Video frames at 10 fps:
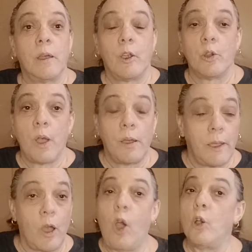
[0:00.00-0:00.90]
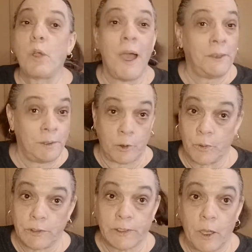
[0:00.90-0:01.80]
her all kind of
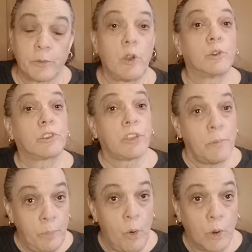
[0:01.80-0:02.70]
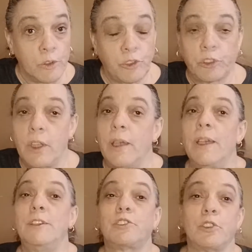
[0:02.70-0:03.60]
different stuff. Her sun porch.
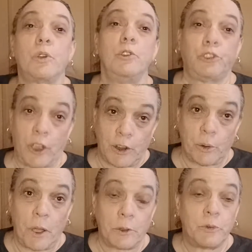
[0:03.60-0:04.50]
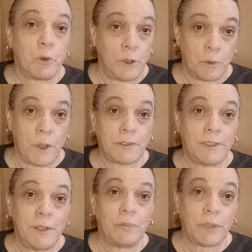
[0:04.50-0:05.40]
So go check her out if you're
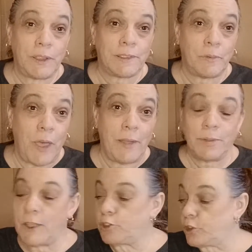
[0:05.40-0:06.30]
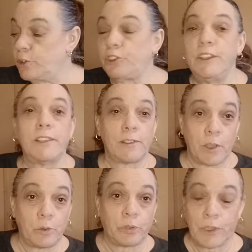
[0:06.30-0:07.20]
interested in things of that nature. And she does
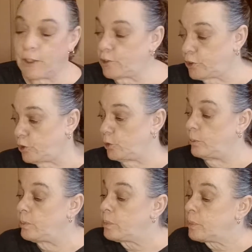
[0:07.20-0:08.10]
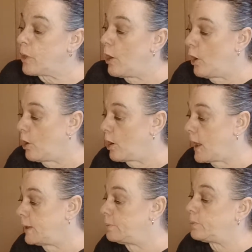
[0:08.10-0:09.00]
other things too. All
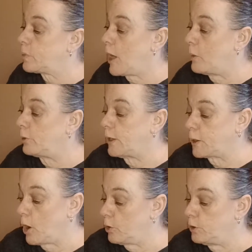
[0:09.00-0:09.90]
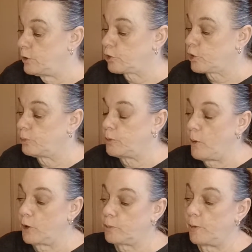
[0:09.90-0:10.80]
right. I will link her in the description
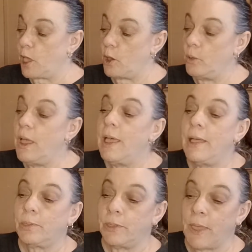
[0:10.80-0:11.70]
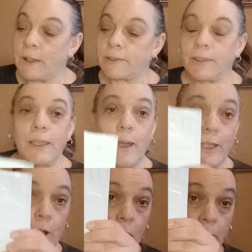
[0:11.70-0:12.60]
box below. The next thing I
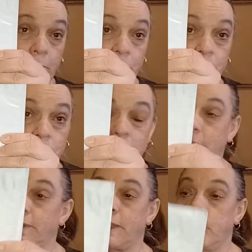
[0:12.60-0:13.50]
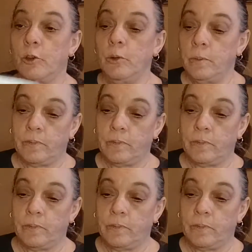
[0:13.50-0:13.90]
got is here.